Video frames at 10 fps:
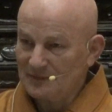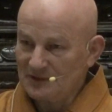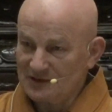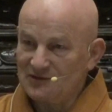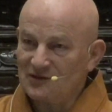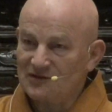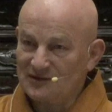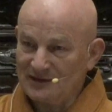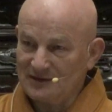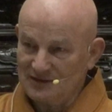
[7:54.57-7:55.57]
This is
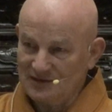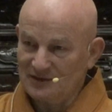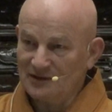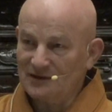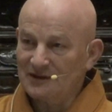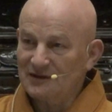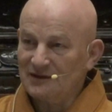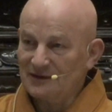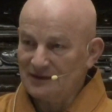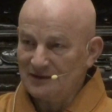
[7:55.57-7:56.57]
in a
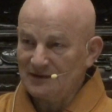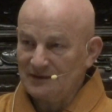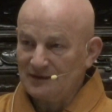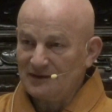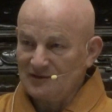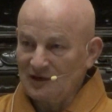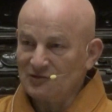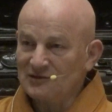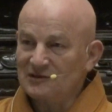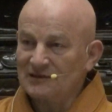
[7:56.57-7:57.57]

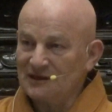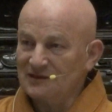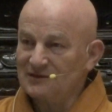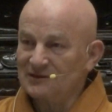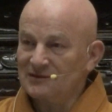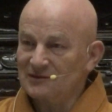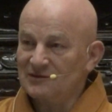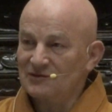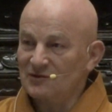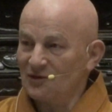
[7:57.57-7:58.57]
thousand tradition. It
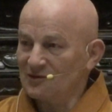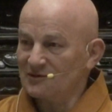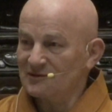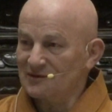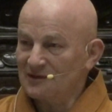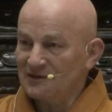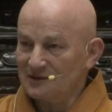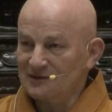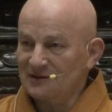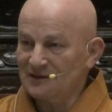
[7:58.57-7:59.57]
is called
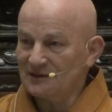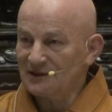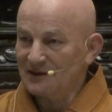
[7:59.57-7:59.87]
the